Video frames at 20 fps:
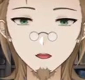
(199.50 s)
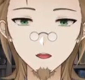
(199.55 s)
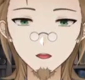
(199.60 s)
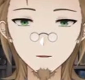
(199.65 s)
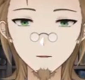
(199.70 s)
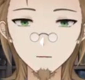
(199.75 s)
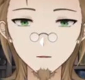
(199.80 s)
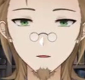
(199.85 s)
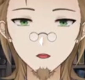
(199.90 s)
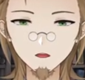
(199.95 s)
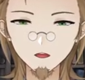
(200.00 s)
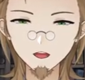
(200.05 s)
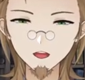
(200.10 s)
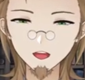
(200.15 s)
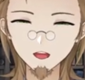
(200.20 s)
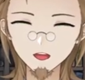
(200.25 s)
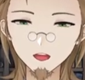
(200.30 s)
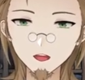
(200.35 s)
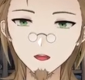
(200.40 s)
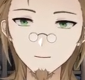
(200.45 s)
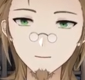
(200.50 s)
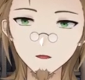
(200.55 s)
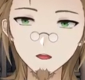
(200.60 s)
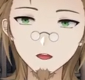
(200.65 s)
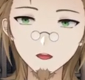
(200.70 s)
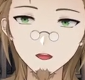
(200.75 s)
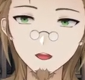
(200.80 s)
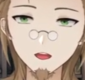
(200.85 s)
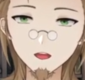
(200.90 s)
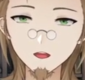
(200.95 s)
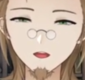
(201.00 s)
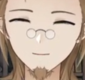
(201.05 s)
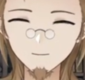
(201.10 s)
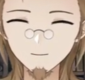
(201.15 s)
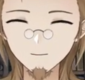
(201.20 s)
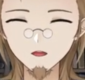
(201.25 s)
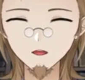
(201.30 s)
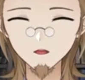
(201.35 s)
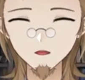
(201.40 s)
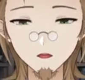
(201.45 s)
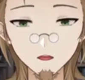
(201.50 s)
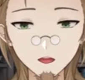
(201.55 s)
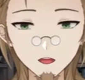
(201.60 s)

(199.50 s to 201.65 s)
Weird how that happened, but okay.